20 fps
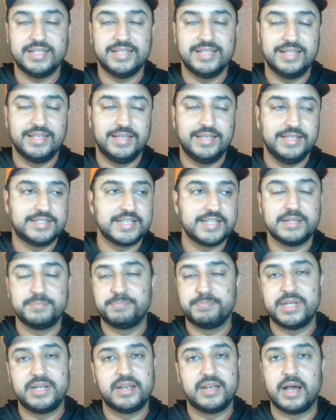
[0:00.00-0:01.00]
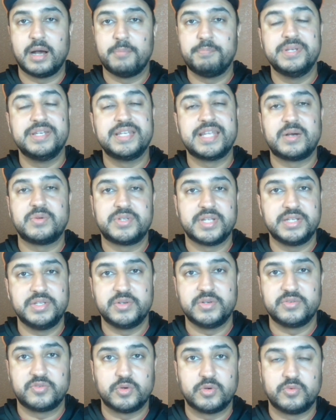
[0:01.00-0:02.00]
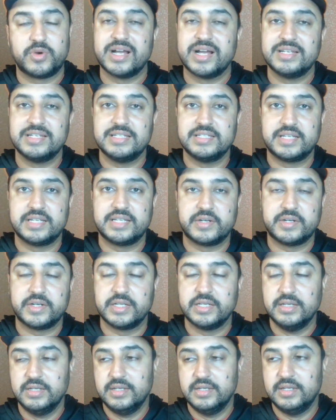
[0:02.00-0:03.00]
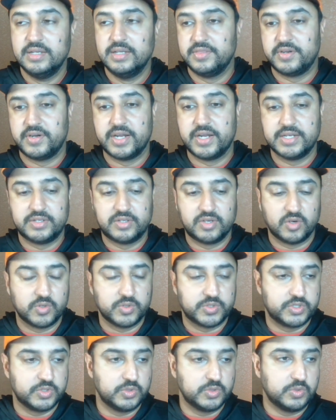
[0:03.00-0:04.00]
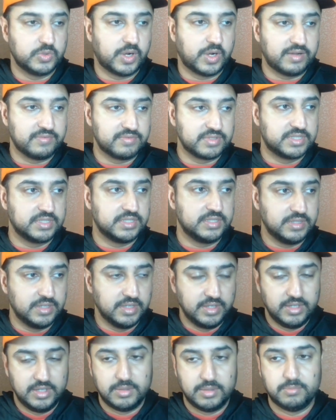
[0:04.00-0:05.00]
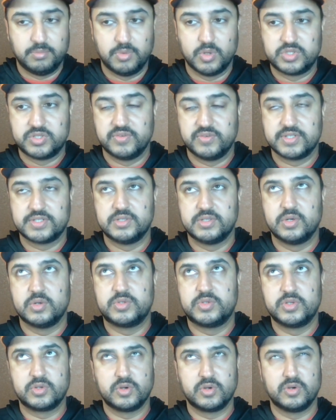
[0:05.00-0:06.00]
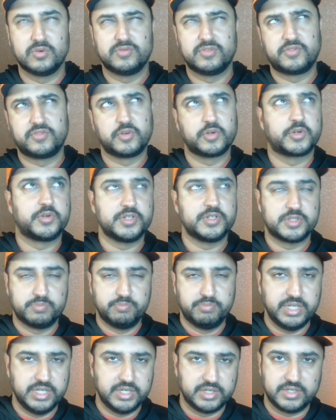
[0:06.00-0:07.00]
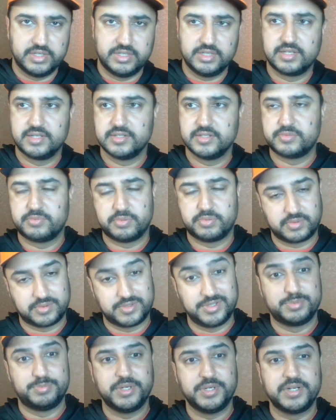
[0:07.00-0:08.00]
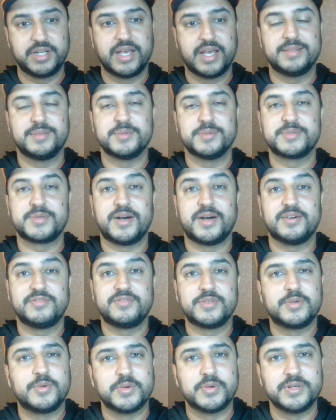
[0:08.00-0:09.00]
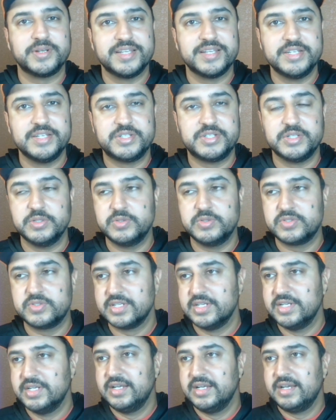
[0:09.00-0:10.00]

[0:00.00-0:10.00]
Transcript: It's been an up and down tenure for Rodney Terry, their head coach, who obviously most of us know took over for Chris Beard because Chris Beard had those off the court issues.